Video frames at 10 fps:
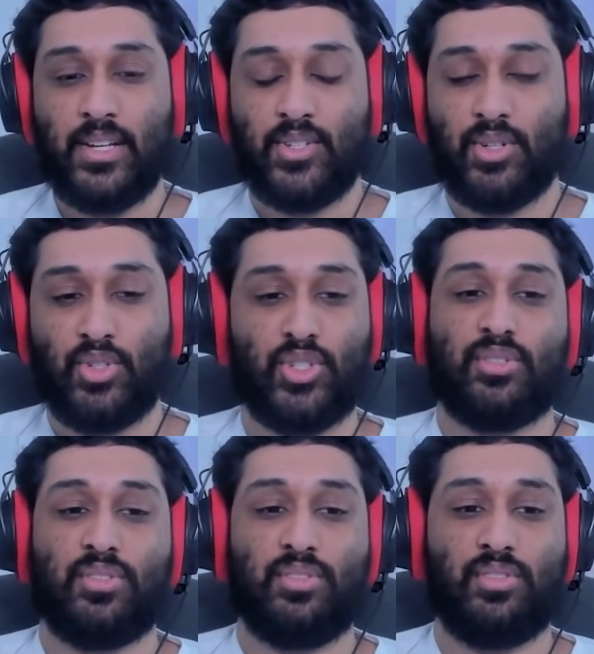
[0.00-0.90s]
So
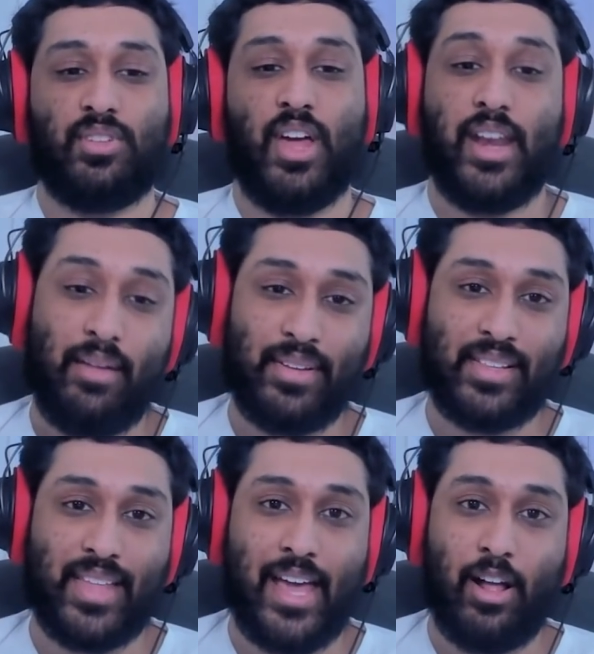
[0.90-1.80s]
just not having
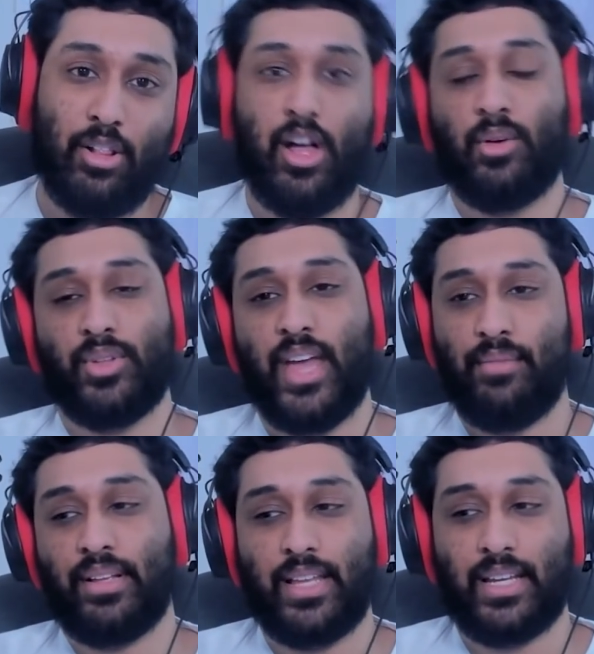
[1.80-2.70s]
that, along with
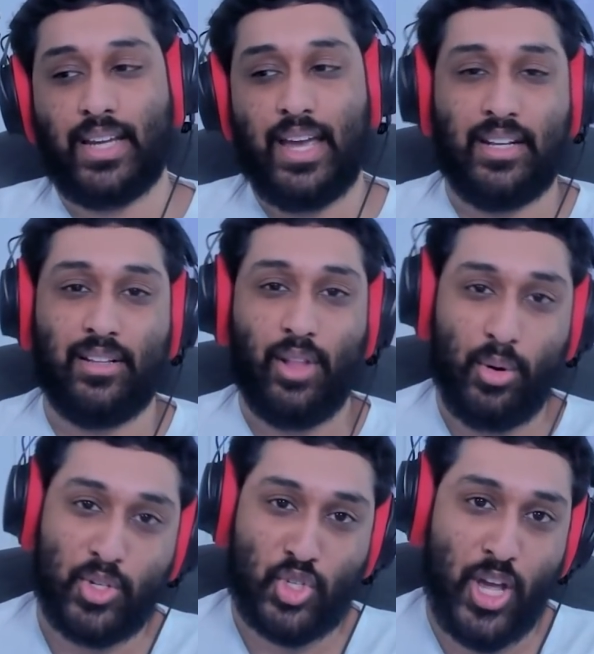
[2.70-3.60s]
having like kind of
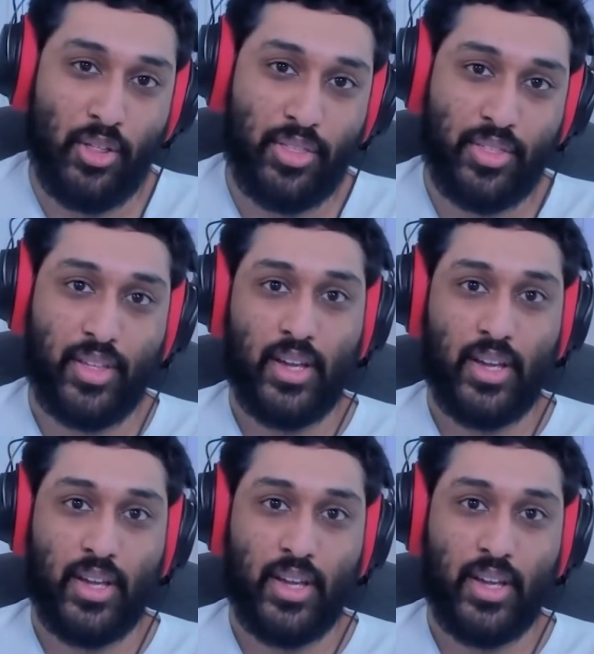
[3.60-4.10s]
lowish health,